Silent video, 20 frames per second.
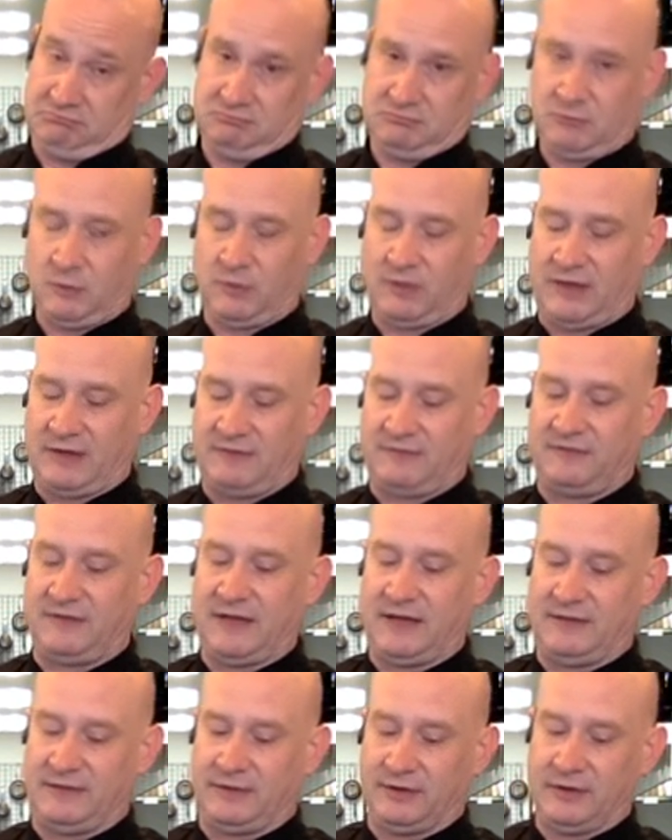or that
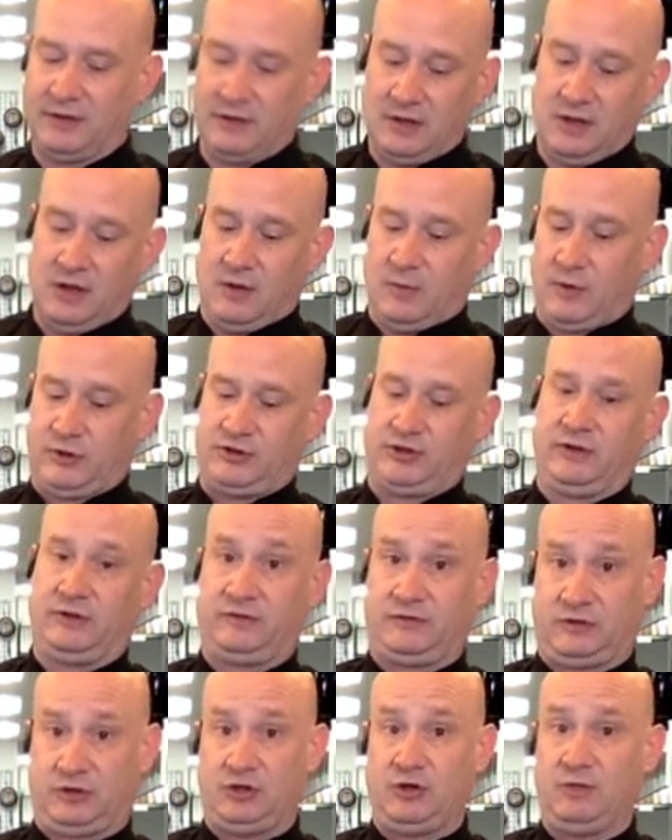flavor, which is
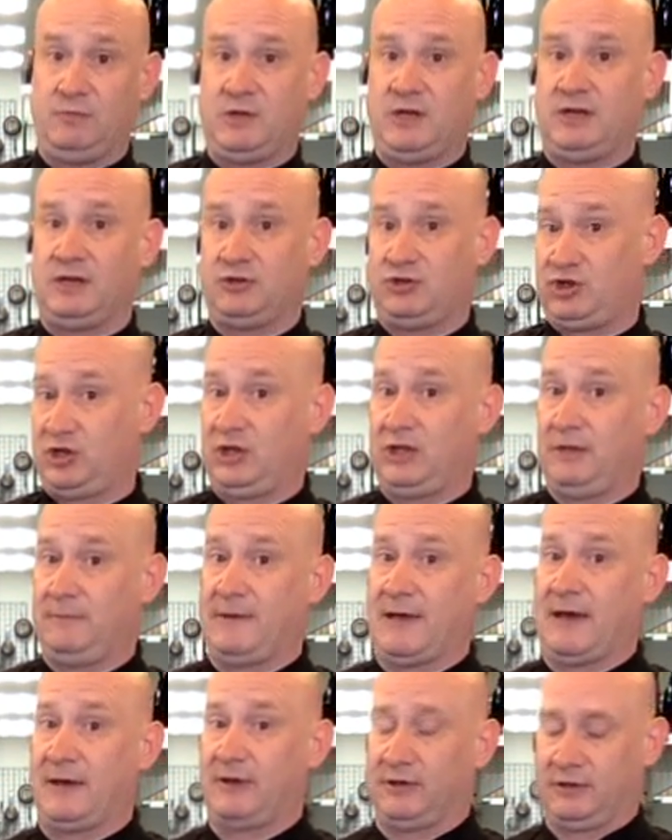cumin and chili
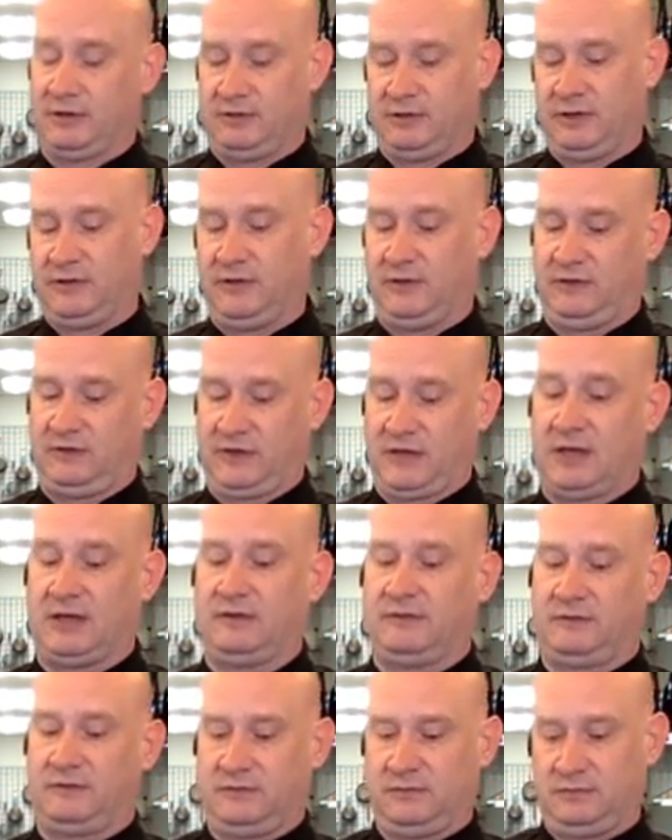powder in this
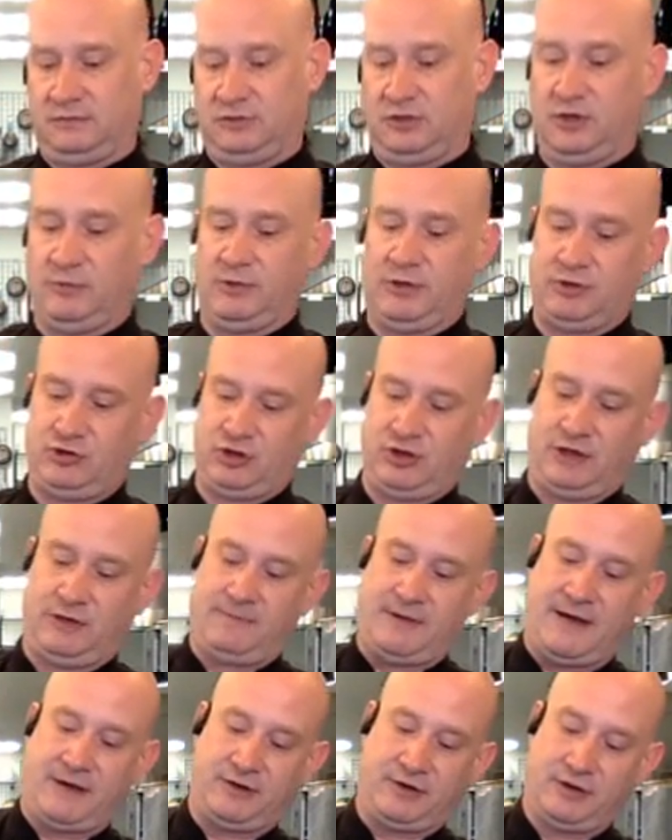case. Cumin and chili
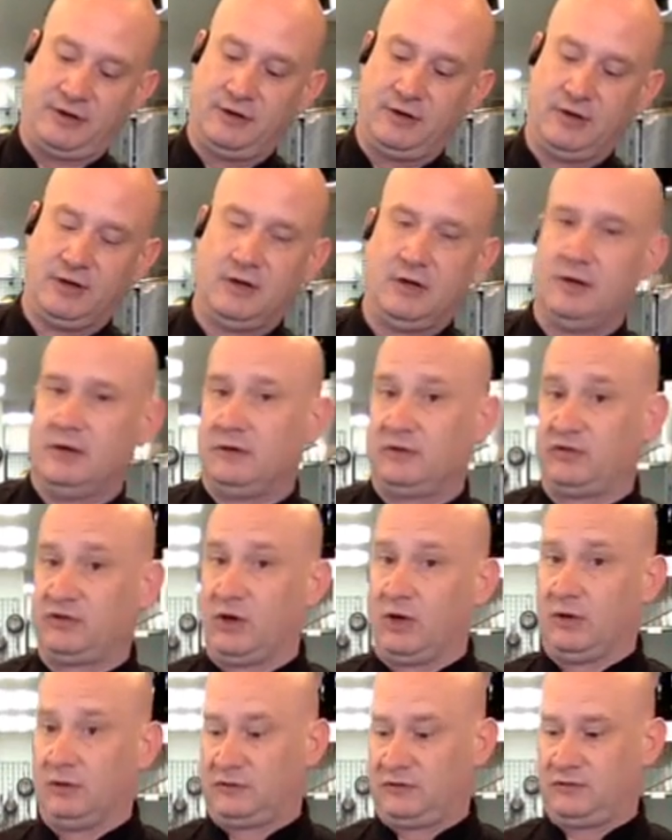powder,
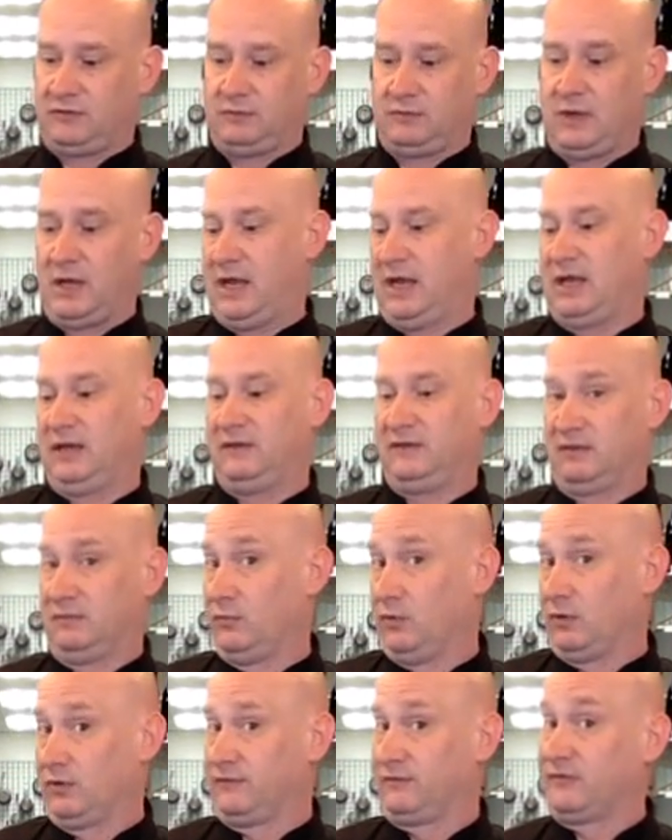salt, and some
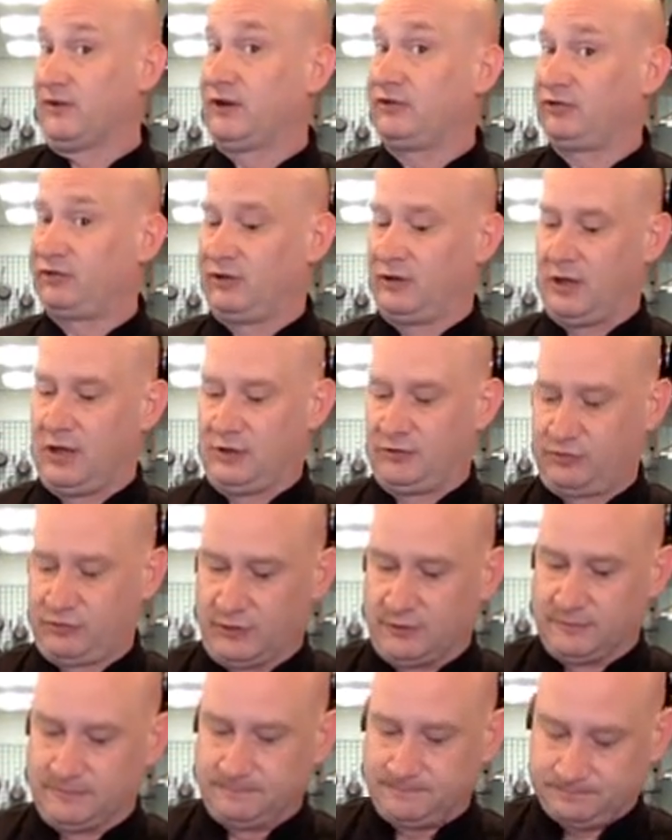more fresh cilantro.
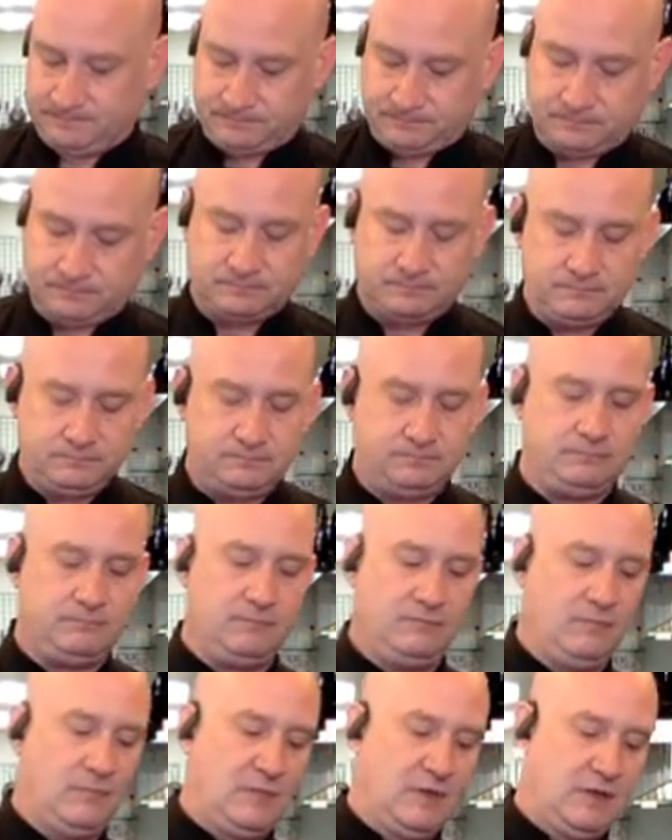
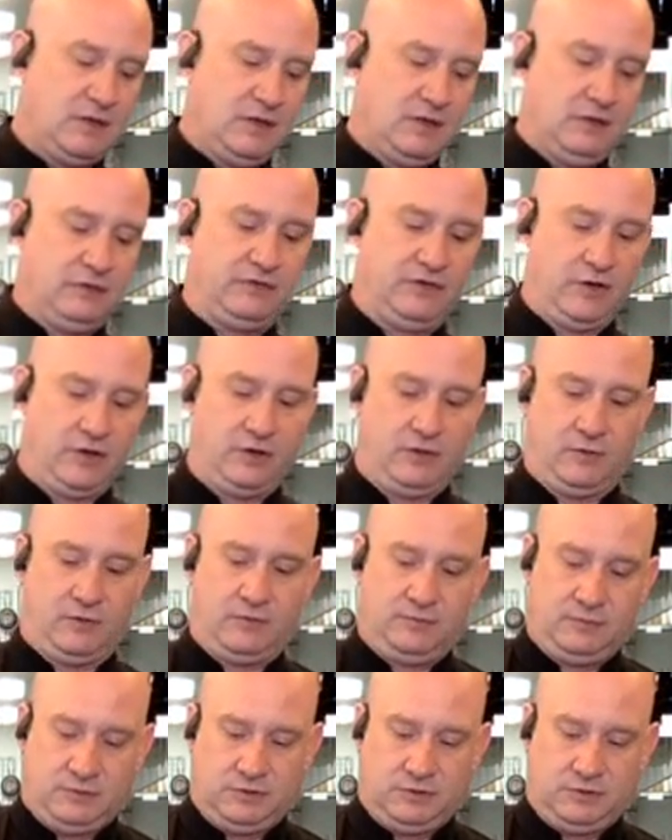So